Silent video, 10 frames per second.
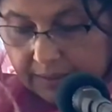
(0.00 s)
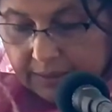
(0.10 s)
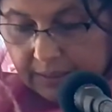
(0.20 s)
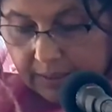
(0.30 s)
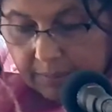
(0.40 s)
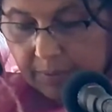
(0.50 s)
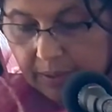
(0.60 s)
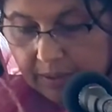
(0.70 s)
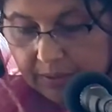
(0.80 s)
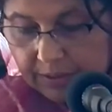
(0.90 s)

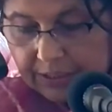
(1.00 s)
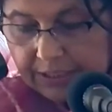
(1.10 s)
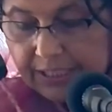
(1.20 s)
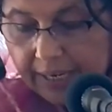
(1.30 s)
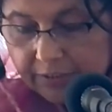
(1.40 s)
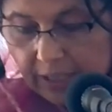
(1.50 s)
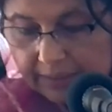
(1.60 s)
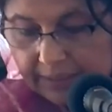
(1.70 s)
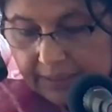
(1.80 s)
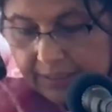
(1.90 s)
the side
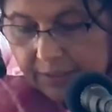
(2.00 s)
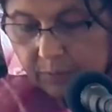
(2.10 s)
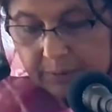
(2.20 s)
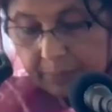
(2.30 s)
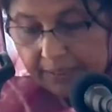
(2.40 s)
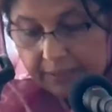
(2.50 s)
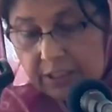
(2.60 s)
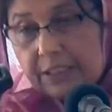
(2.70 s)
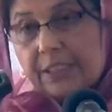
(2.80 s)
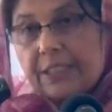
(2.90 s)
ragi here with Bhai
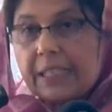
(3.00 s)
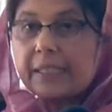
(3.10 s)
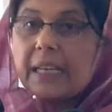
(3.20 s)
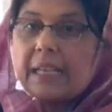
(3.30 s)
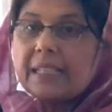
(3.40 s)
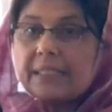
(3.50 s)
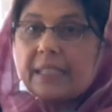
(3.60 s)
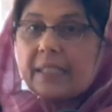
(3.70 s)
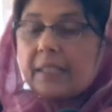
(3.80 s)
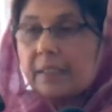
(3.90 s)
Harjinder Singh is
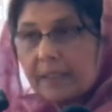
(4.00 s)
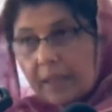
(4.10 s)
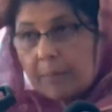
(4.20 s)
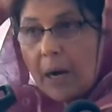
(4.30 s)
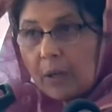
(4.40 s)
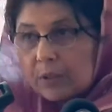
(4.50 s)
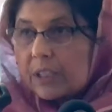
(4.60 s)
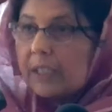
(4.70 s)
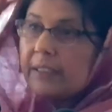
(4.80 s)
singing about